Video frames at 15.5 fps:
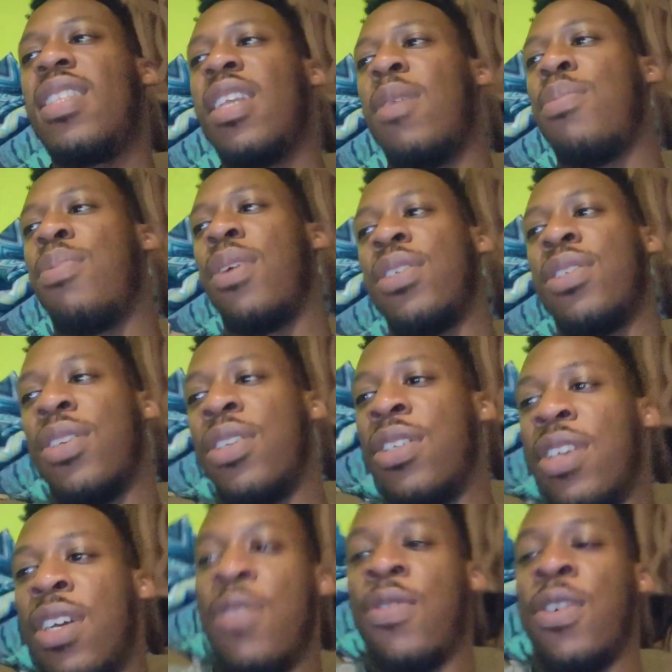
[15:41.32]
Pretty sure he's
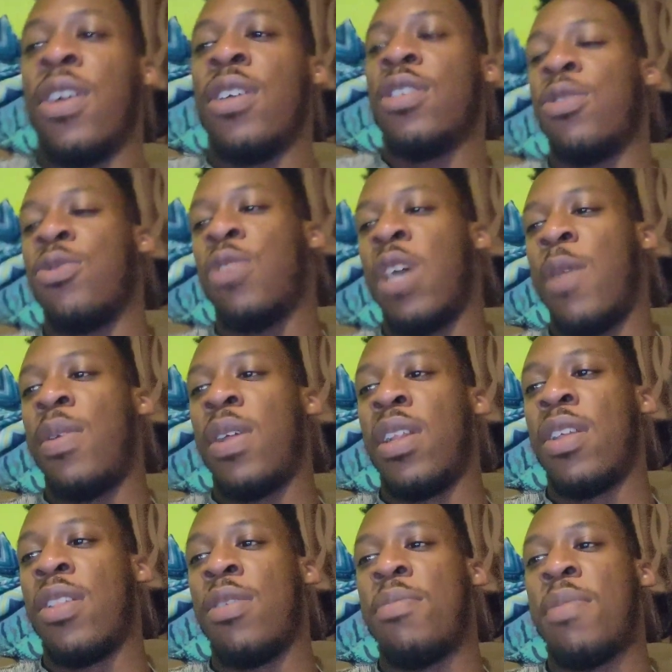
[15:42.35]
on the verge of dropping
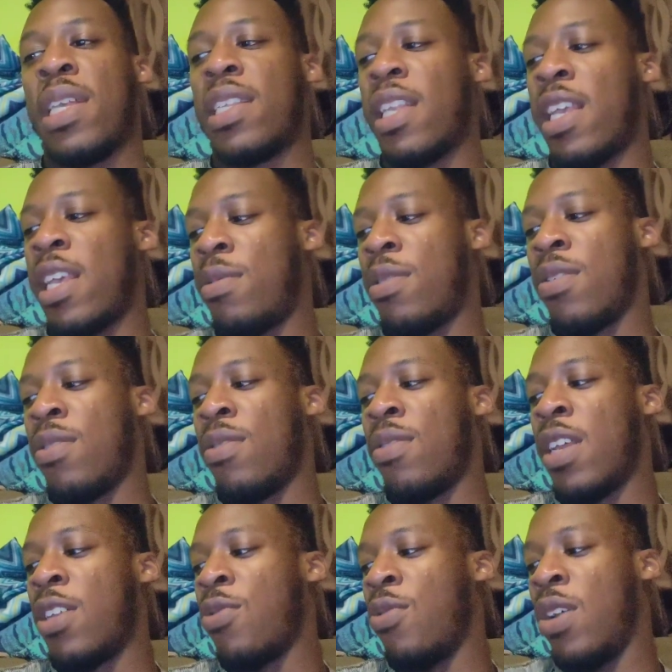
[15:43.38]
another mixtape soon
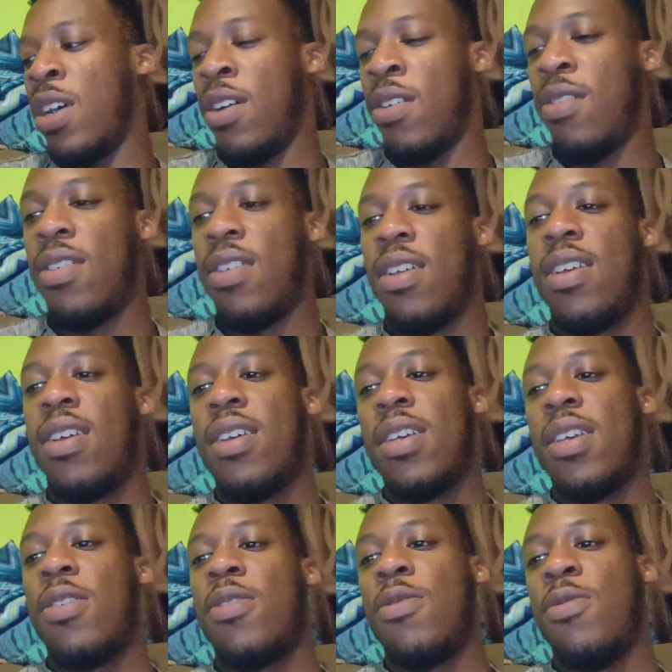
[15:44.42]
as well.
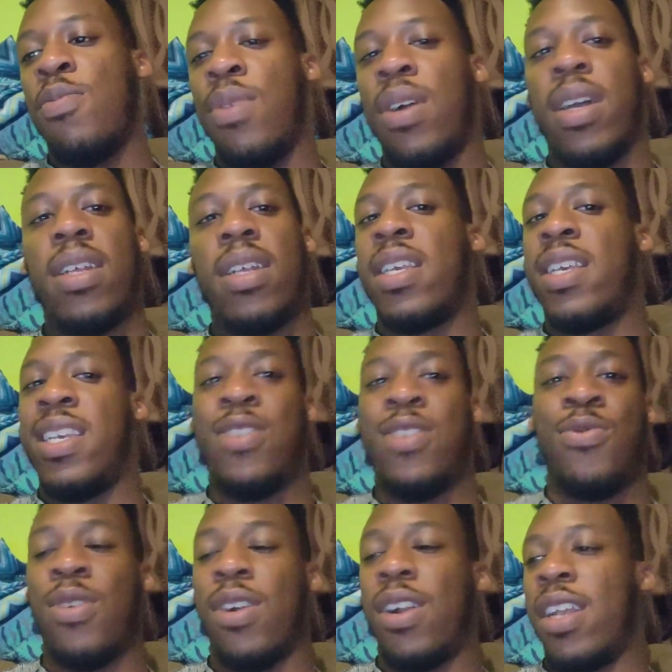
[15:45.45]
But he's
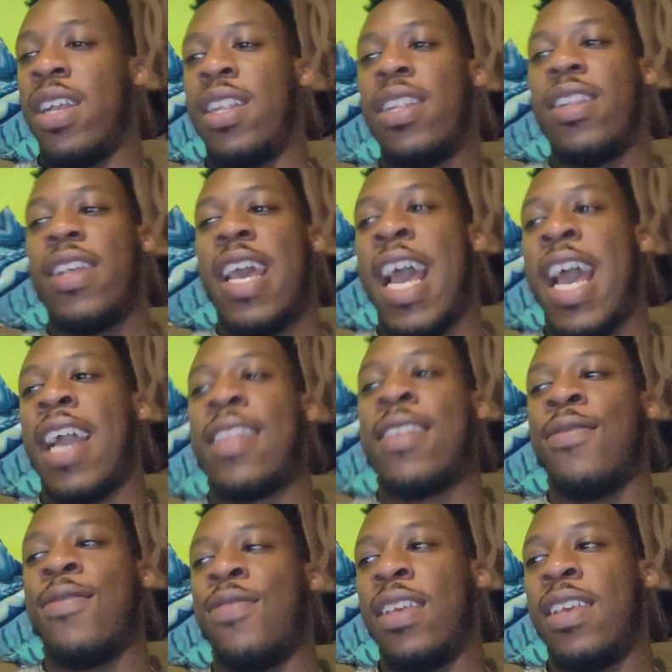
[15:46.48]
working
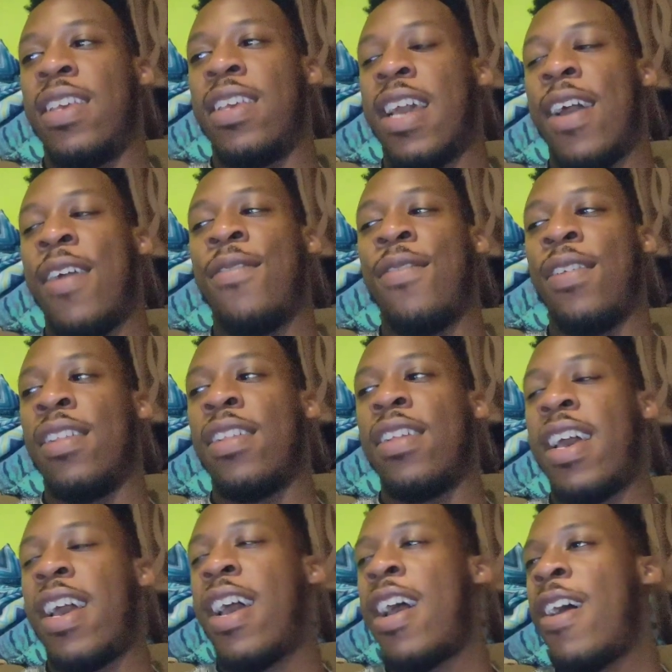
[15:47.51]
actively,
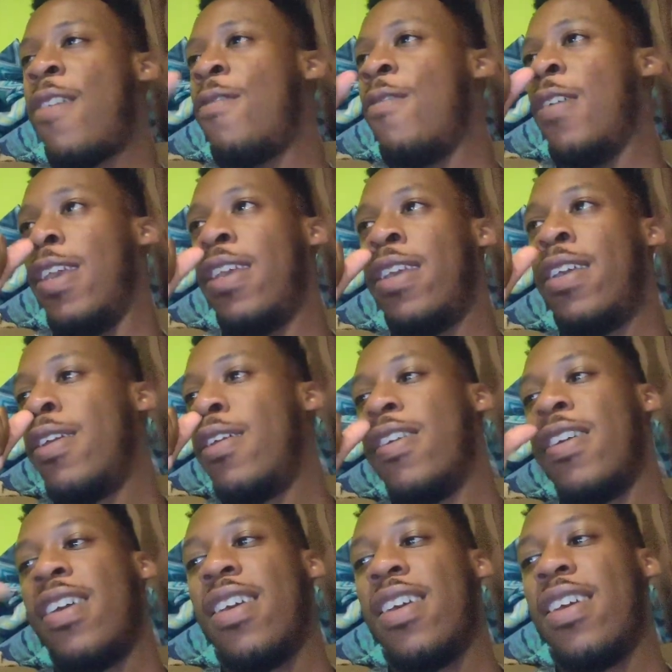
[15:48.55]
heavy
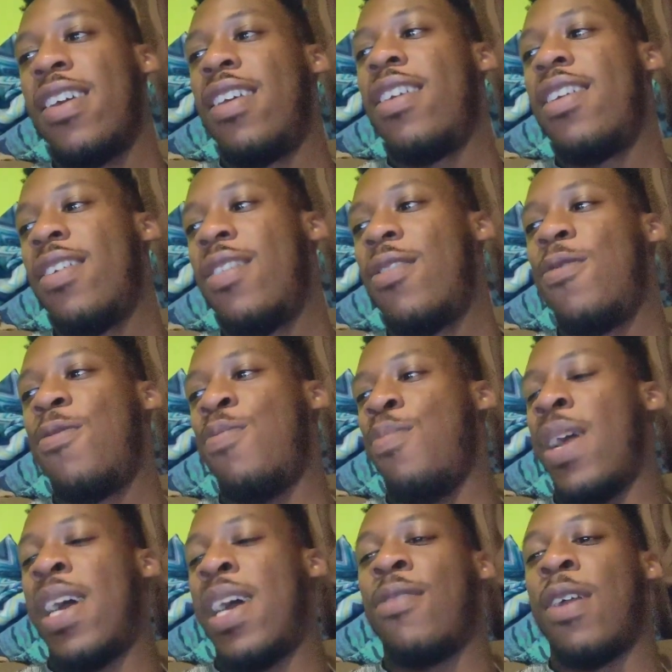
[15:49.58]

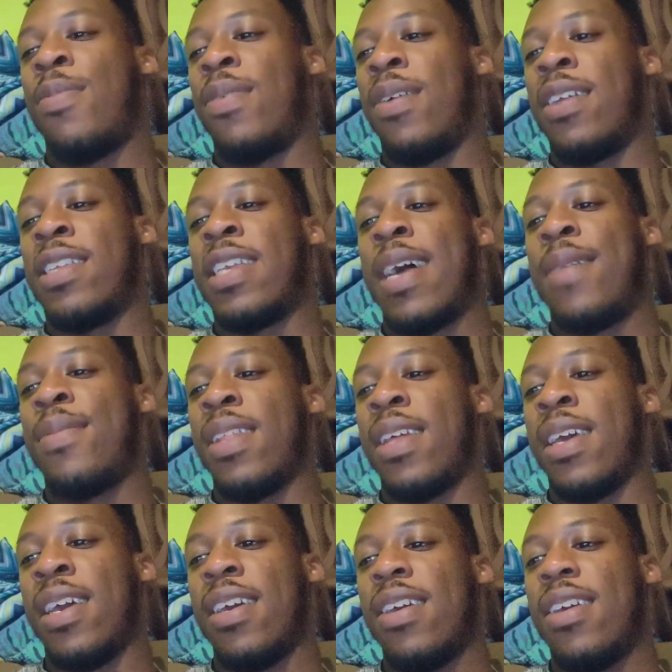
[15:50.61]
battle rapping on top of
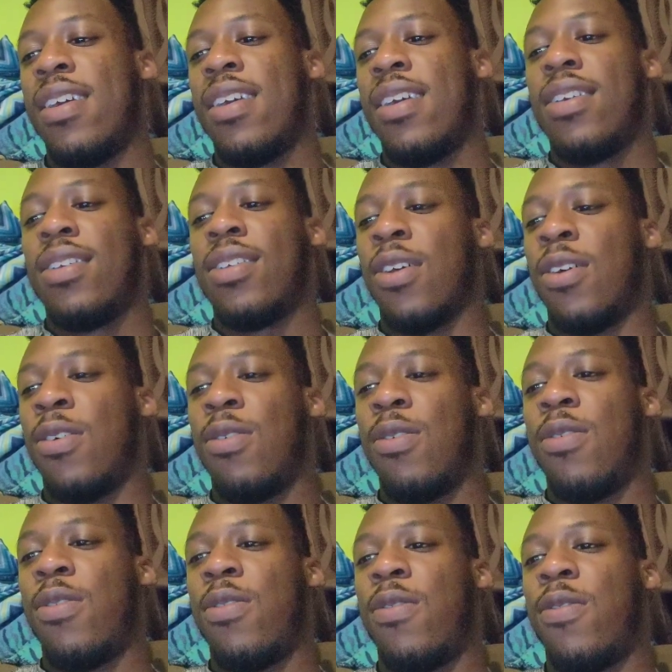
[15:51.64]
that. So
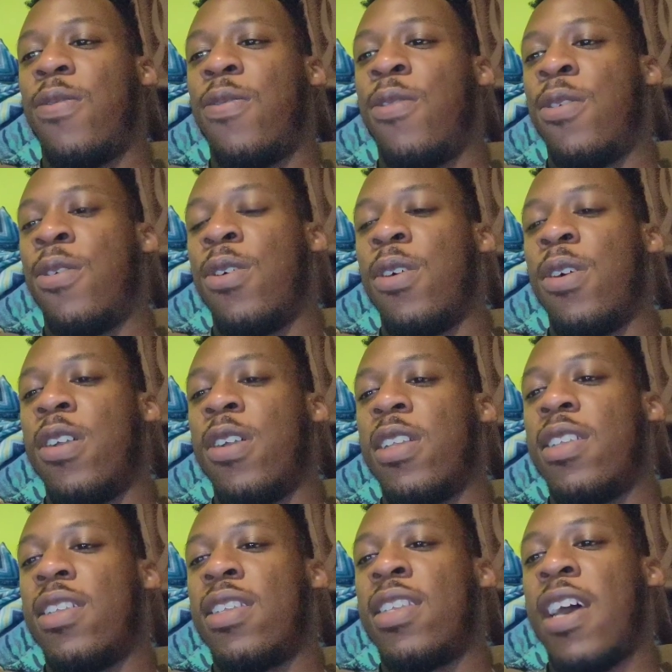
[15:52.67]
for
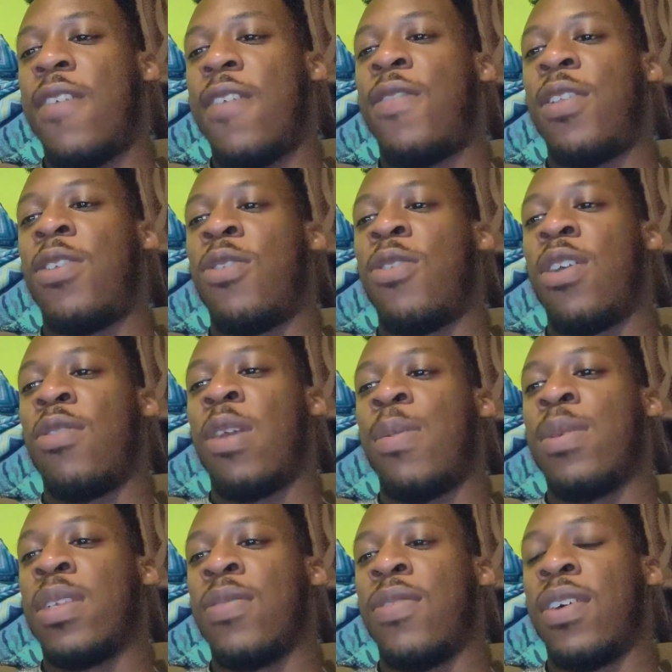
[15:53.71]
top 50 greatest rappers
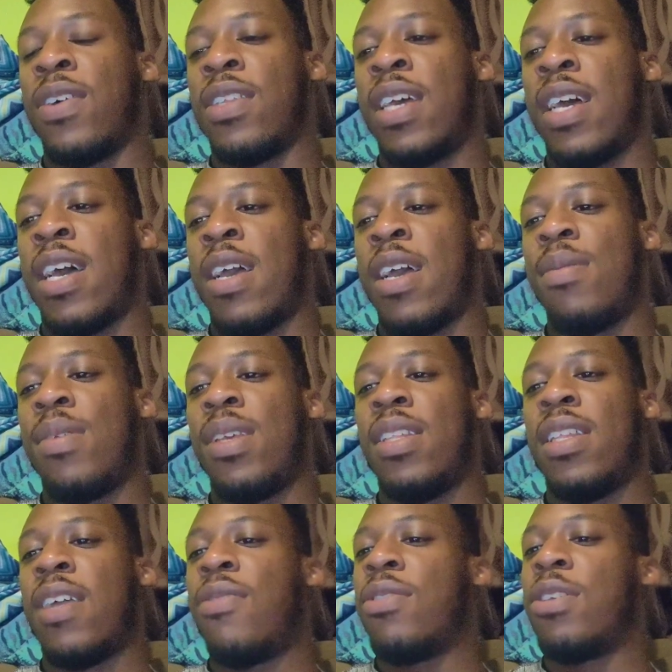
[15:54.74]
of all time, he
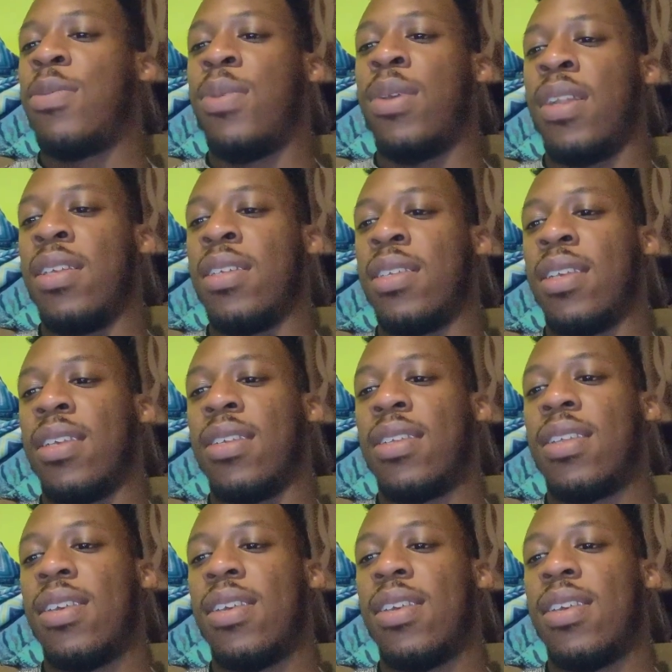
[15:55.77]
definitely should be on this list.